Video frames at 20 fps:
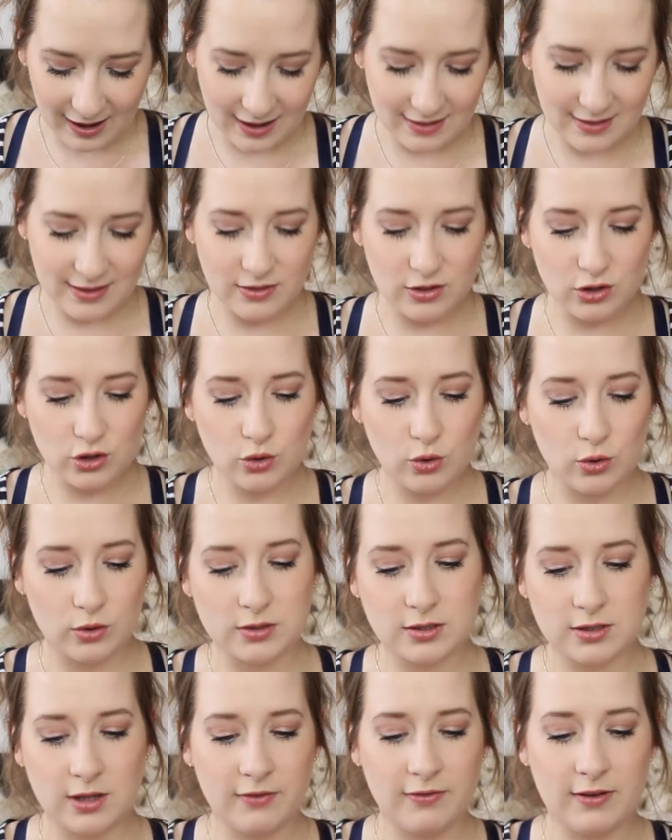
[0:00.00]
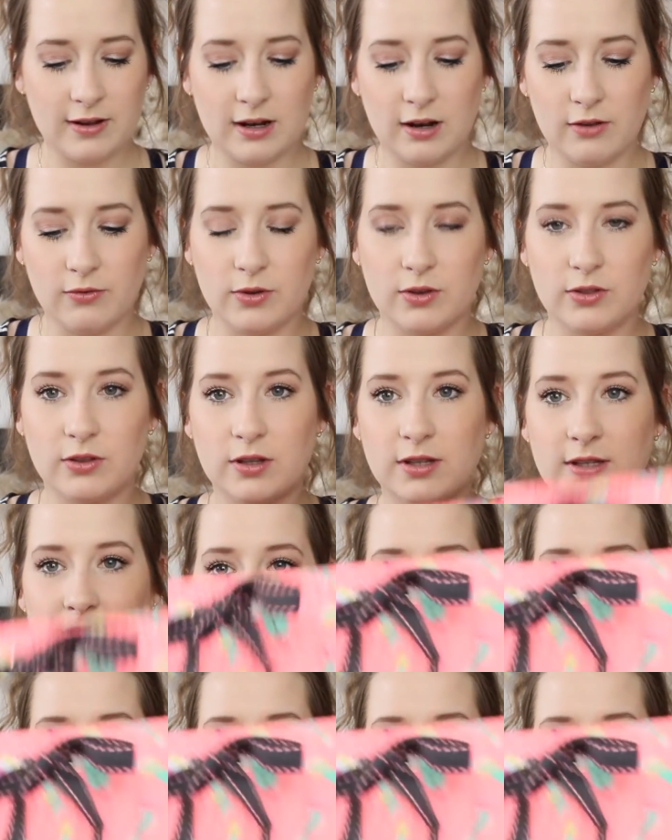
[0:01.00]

And then the shorts I fell in love with because